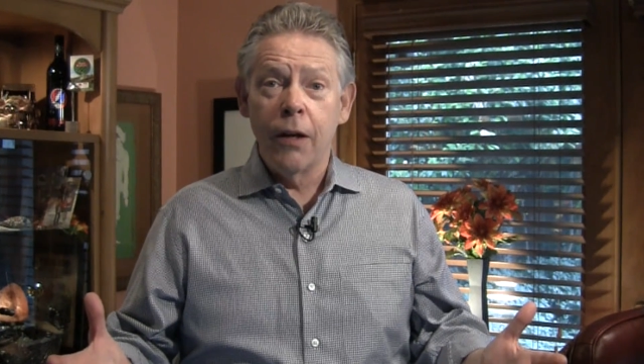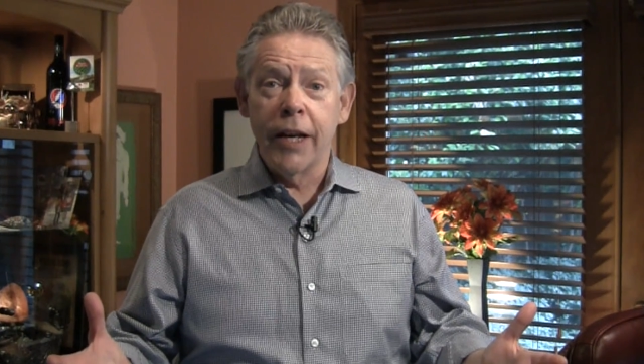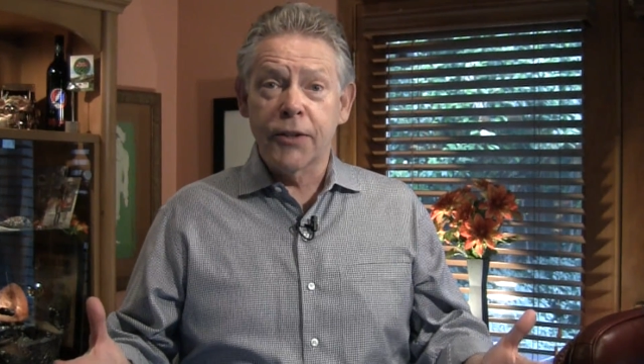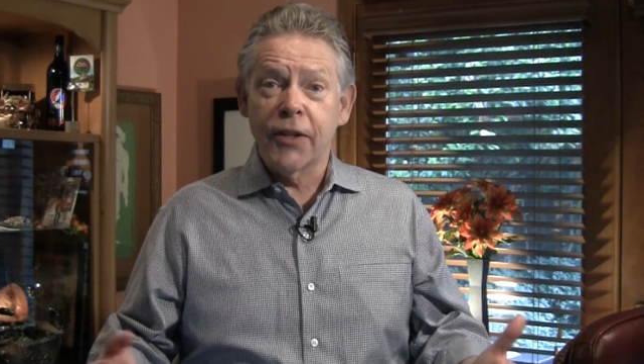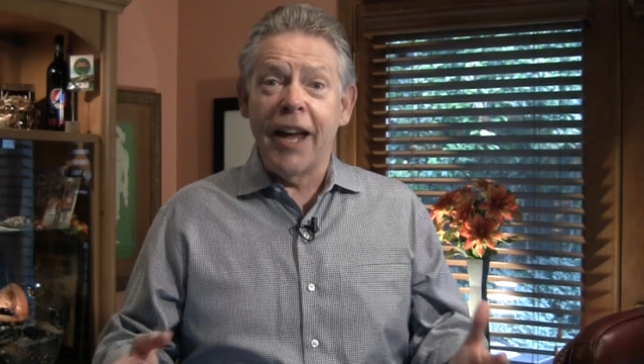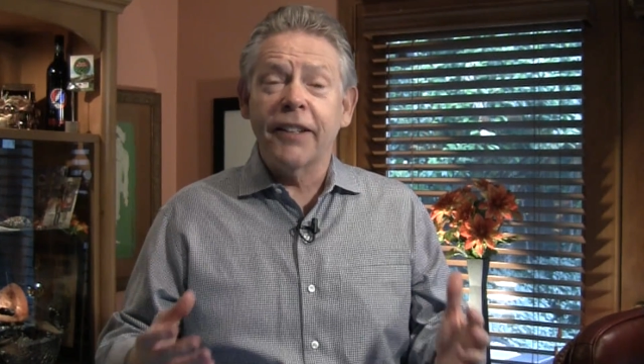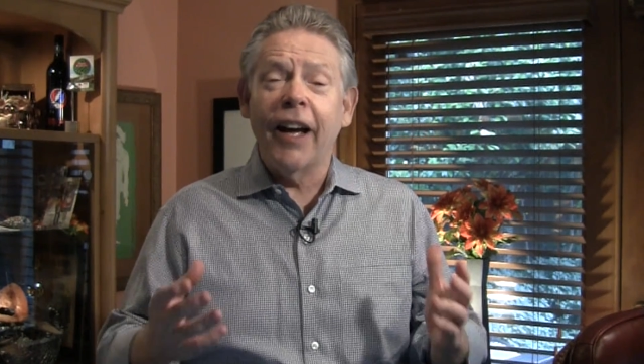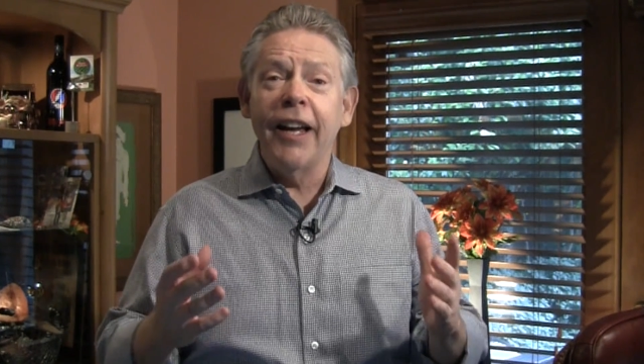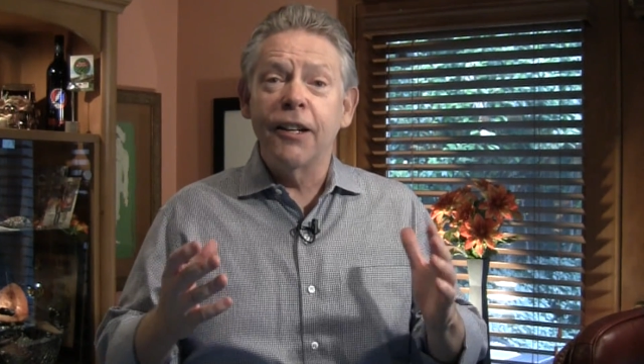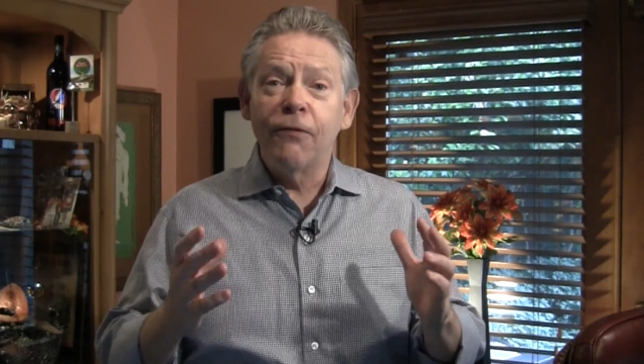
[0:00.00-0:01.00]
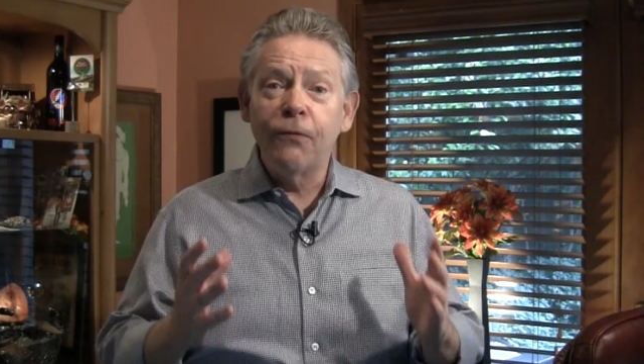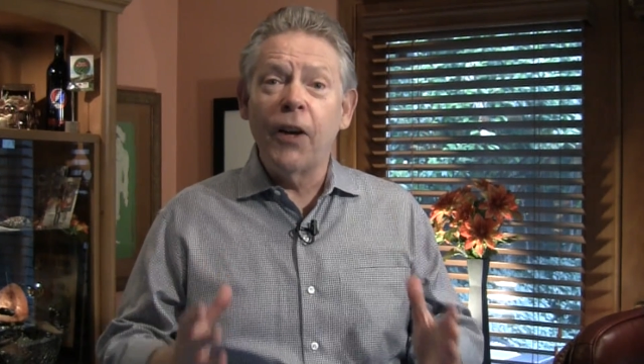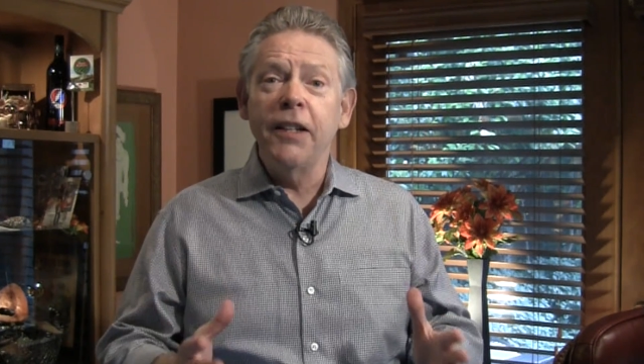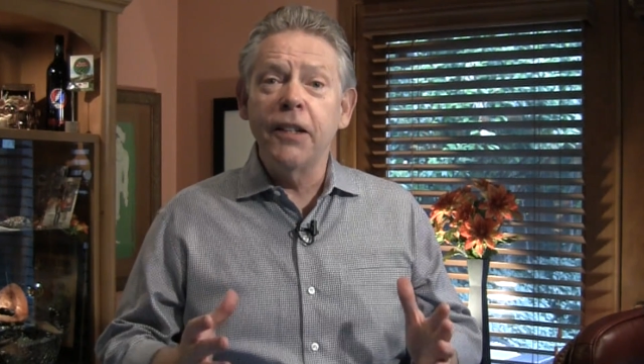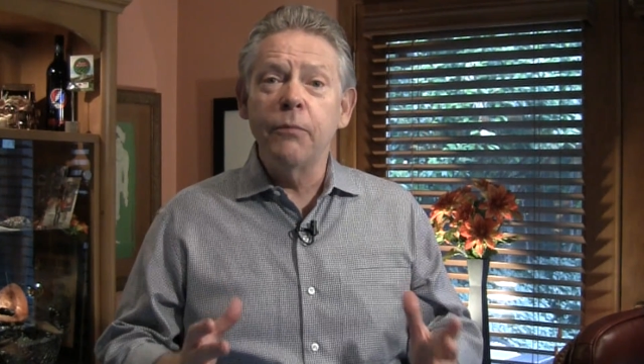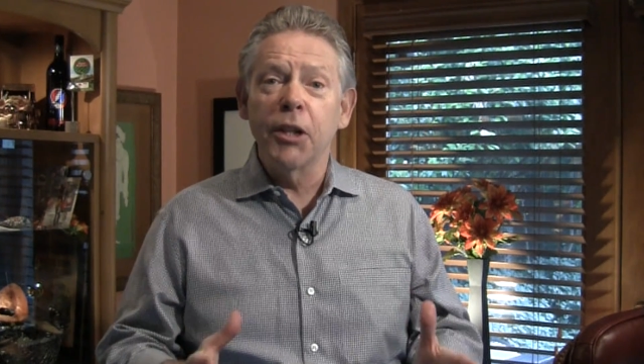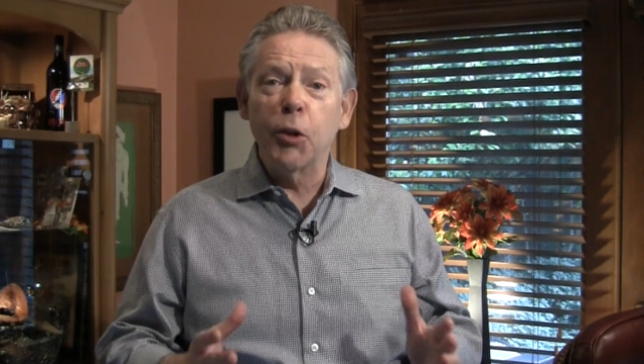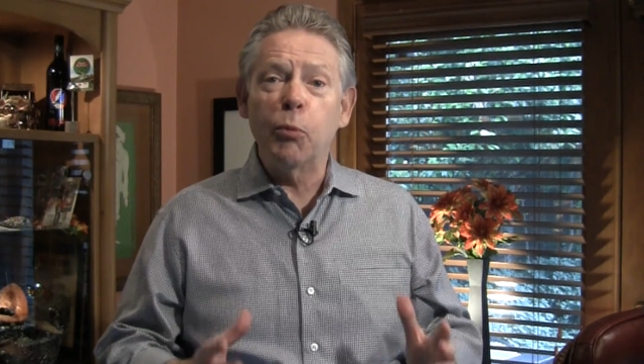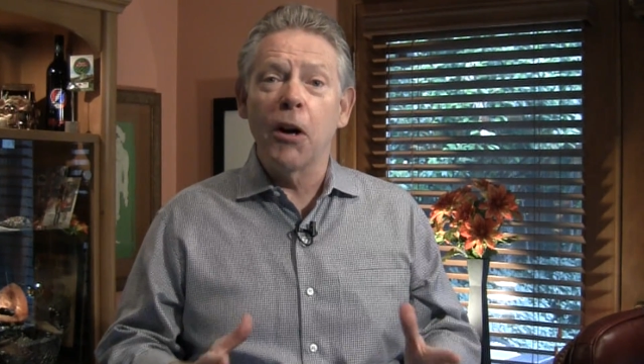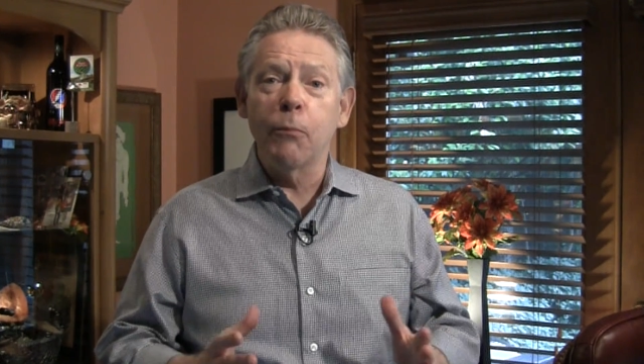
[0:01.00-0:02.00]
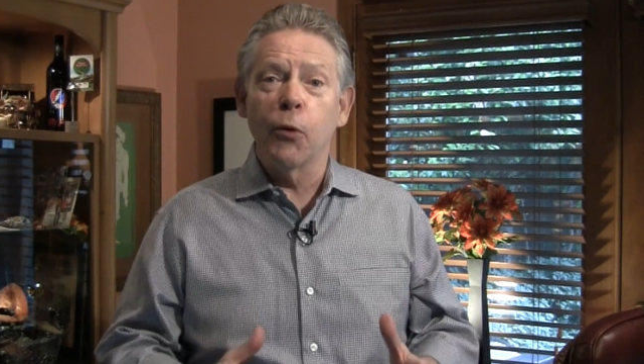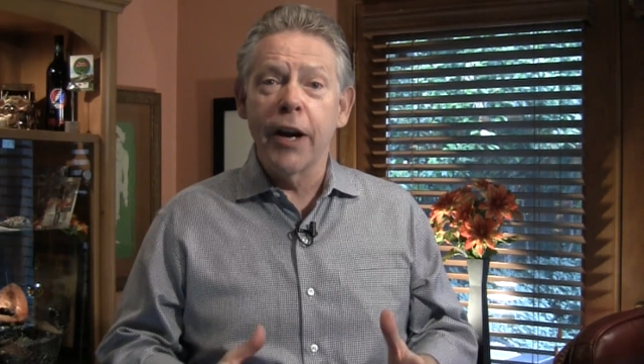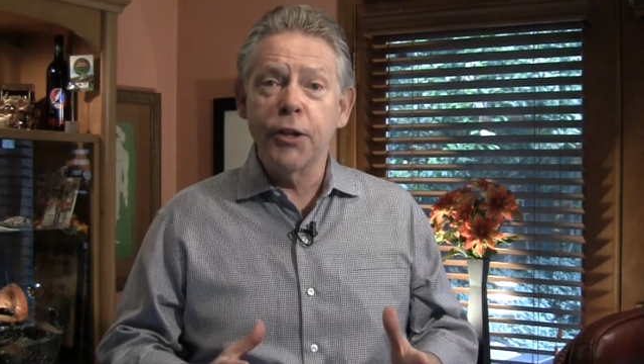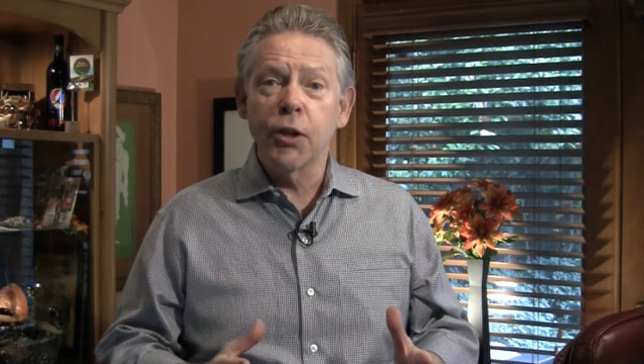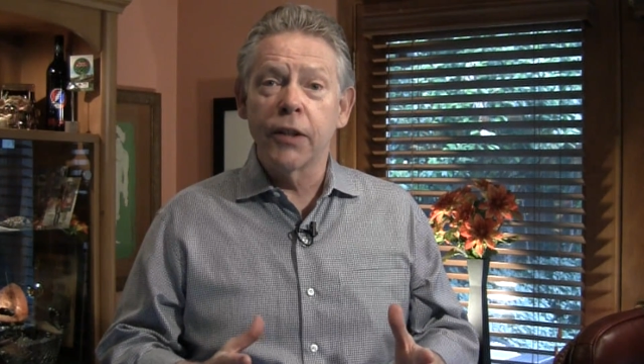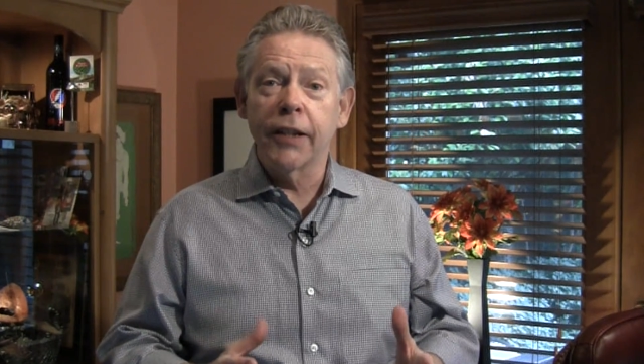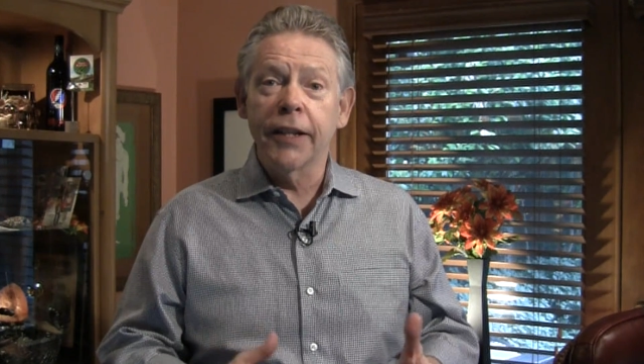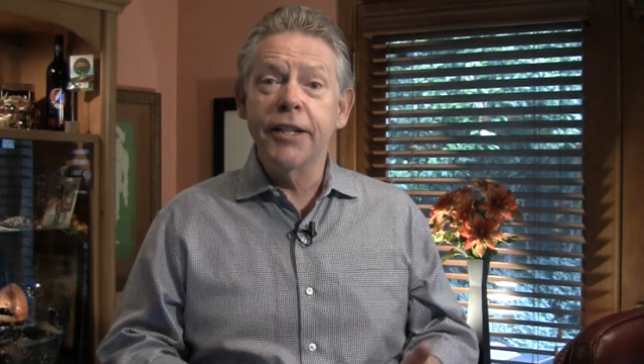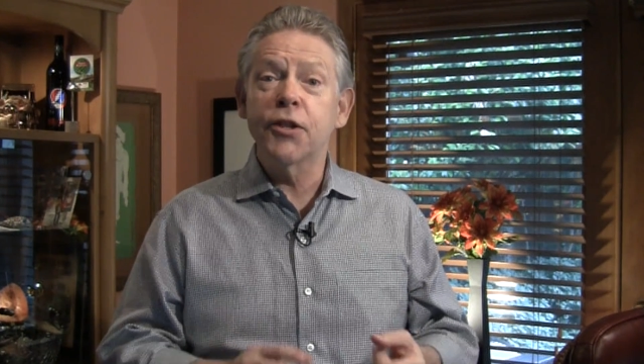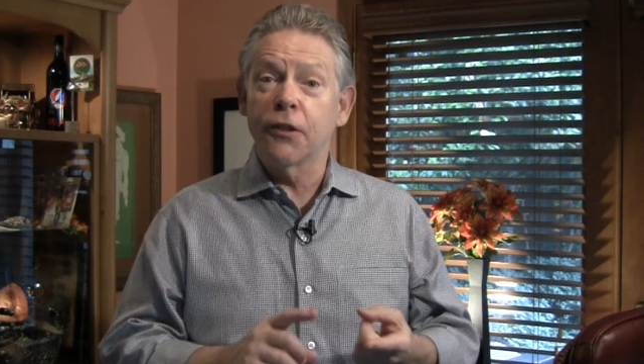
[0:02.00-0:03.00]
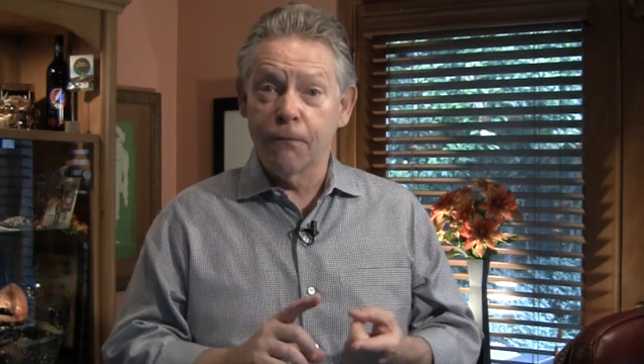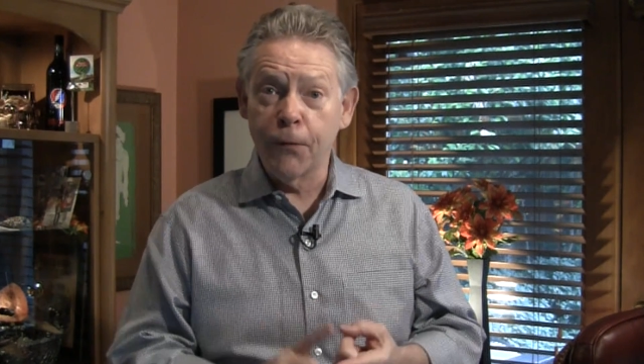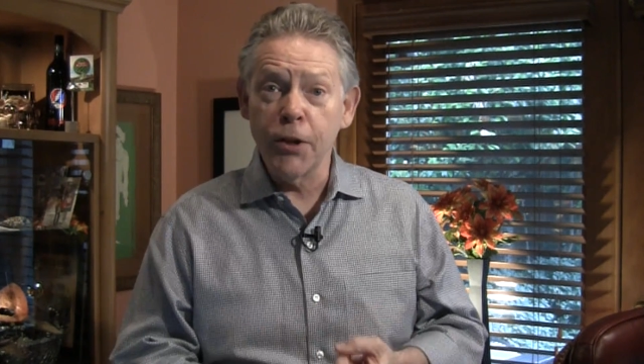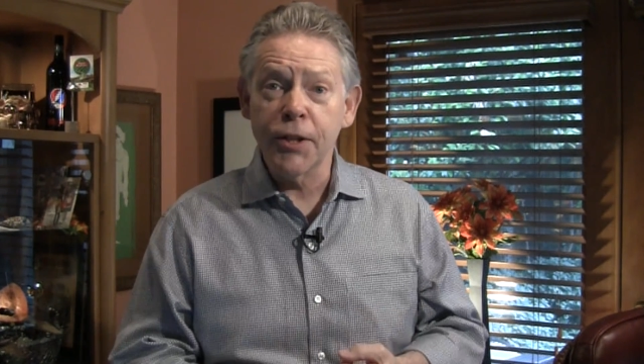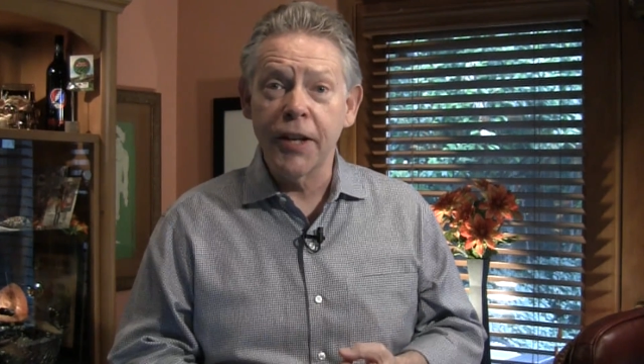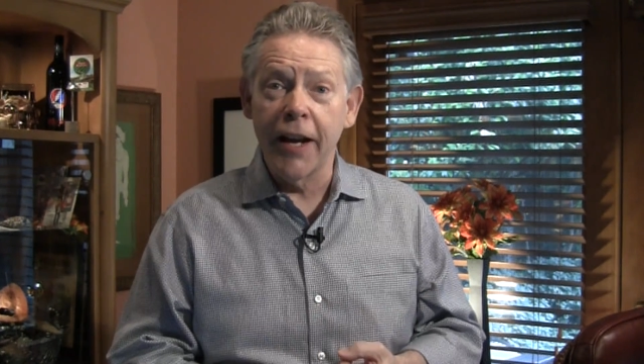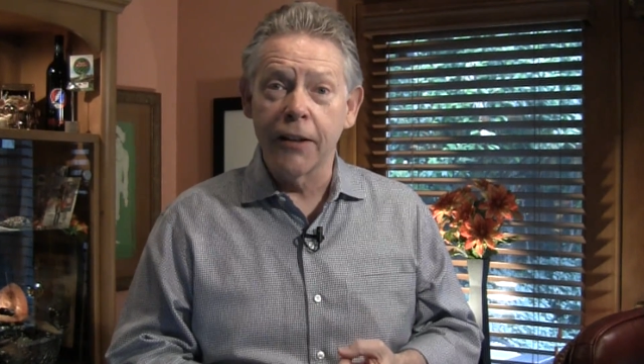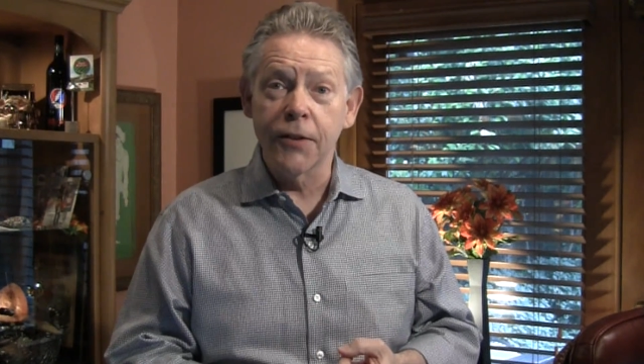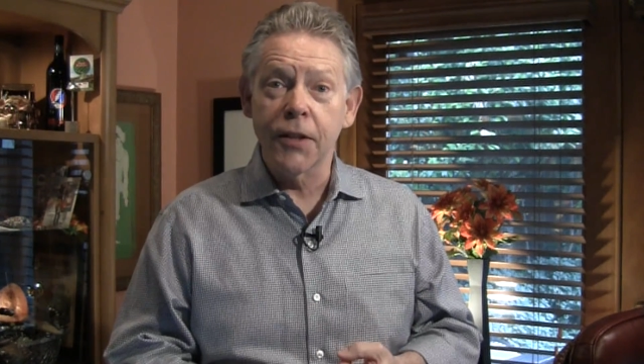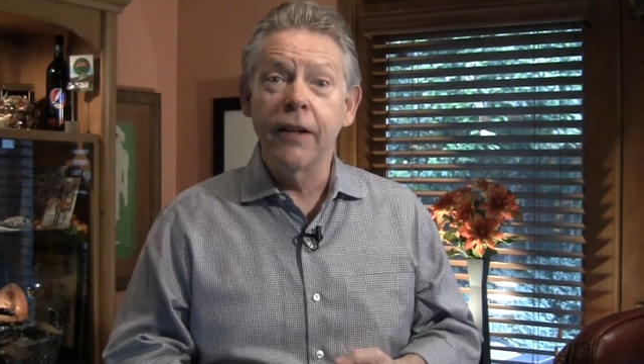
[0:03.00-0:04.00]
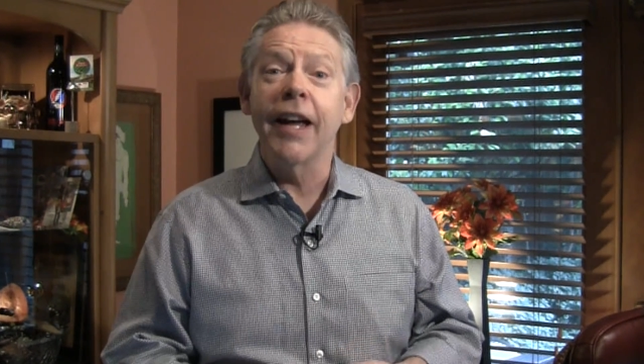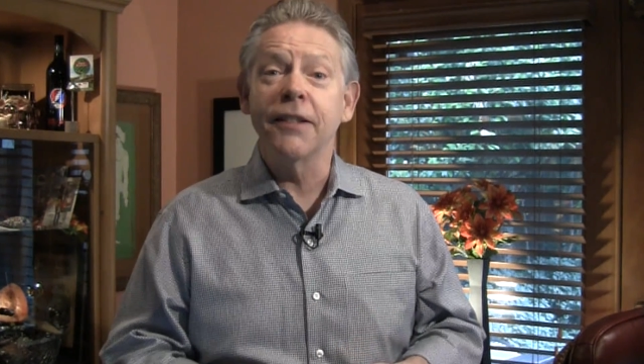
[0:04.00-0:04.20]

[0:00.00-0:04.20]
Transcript: It's that kind of fundamental preparation that leads to first downs